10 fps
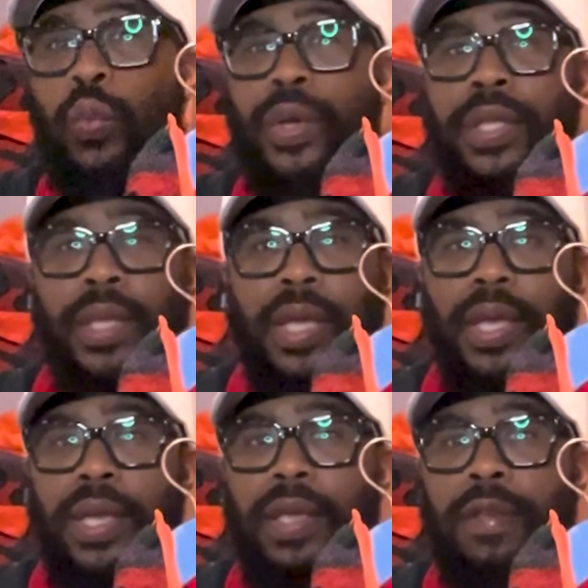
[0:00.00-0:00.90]
with
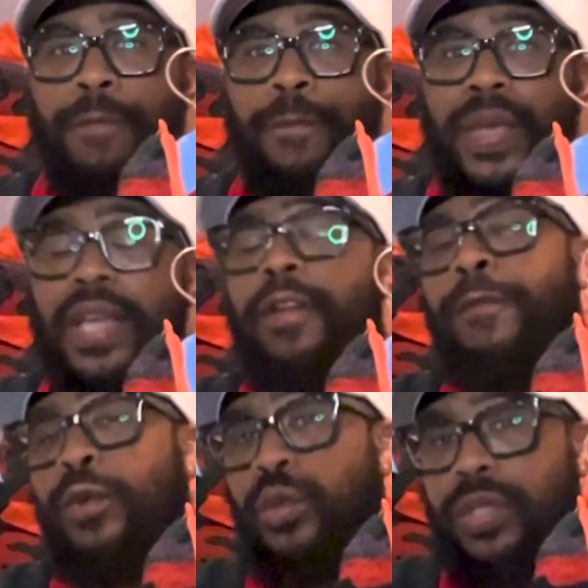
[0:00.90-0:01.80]
in a
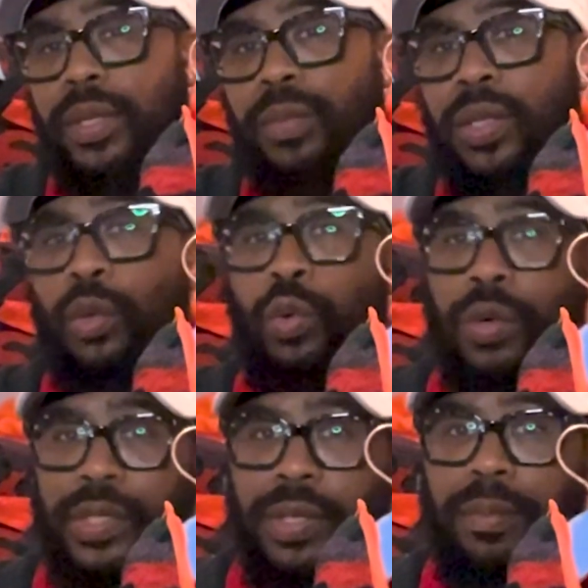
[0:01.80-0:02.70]
full zip than the
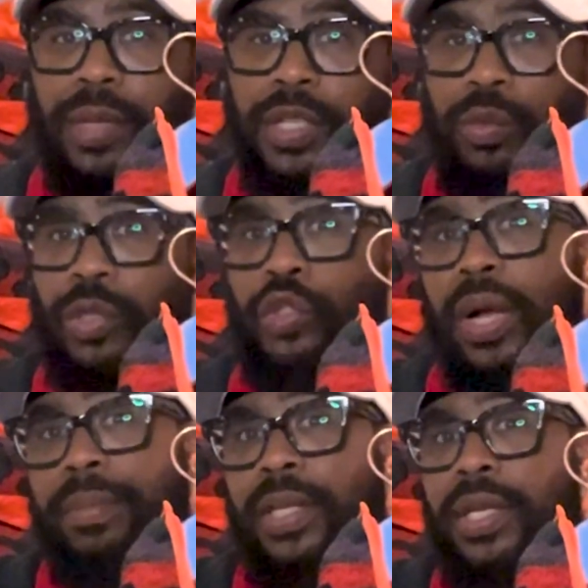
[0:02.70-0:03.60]
quarter zip because we
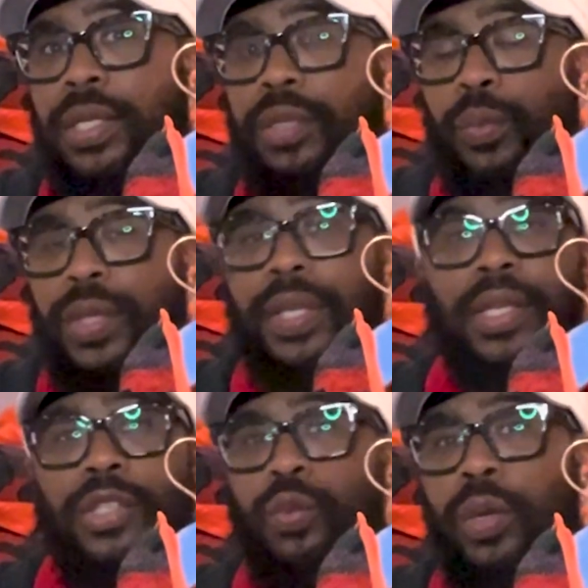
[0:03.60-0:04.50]
dropped the hoodie with it
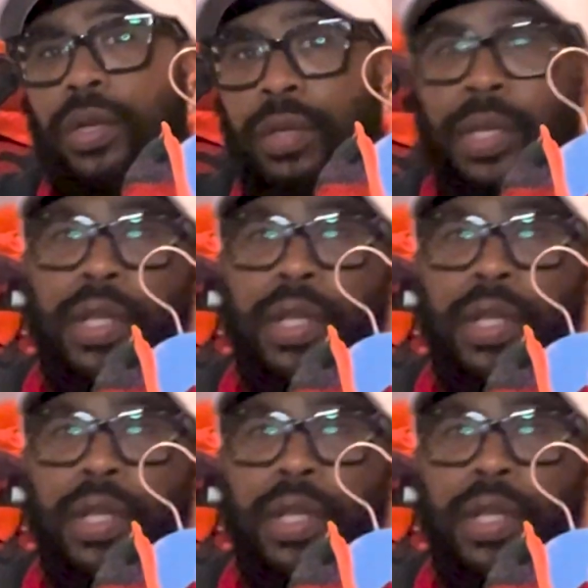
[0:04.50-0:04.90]
as well.